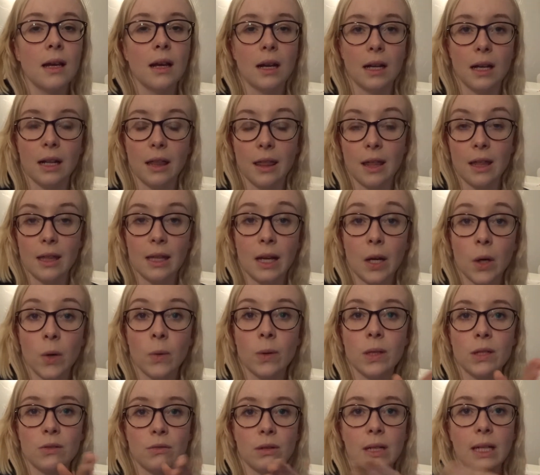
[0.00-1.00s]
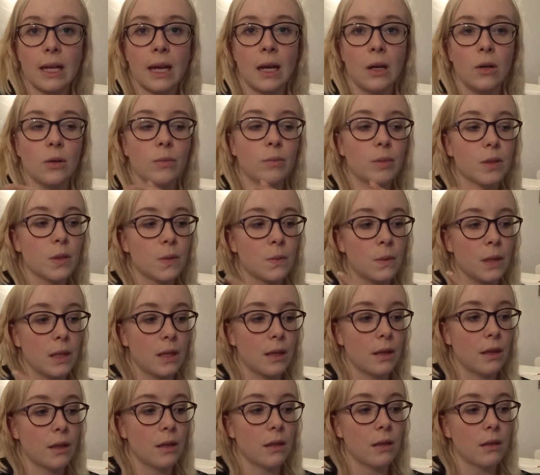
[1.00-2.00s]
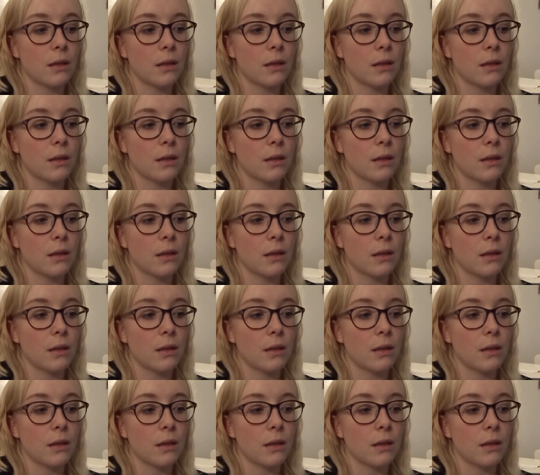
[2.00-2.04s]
And I think that always really helps with